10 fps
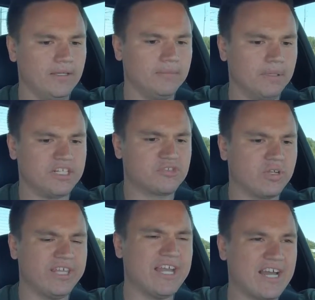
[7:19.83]
But it's
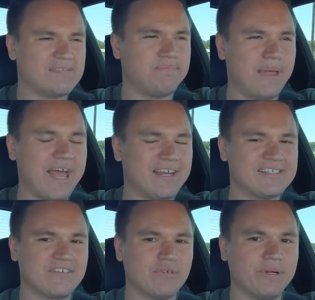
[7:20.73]
really not as bad
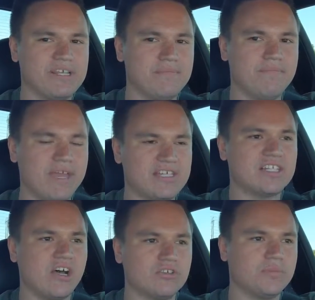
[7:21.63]
as everybody makes
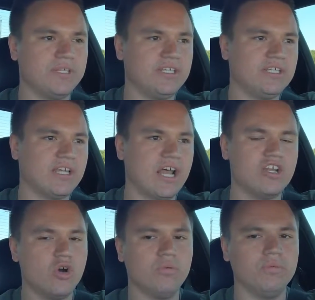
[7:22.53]
it out to be. And I
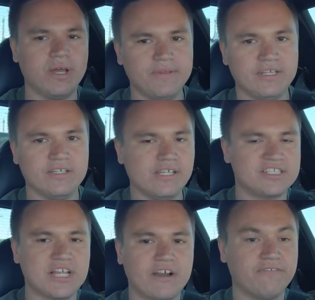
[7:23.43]
know, I mean,
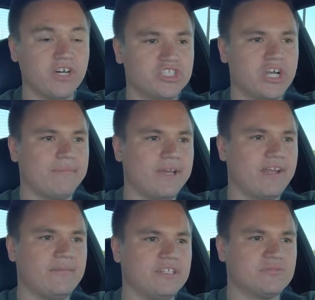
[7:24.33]
it's not a fun job by
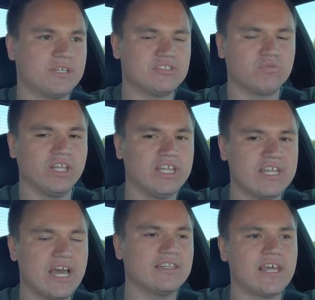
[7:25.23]
any means, but it's really
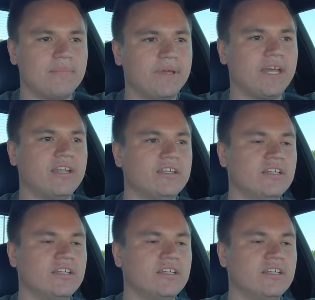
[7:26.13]
not that bad.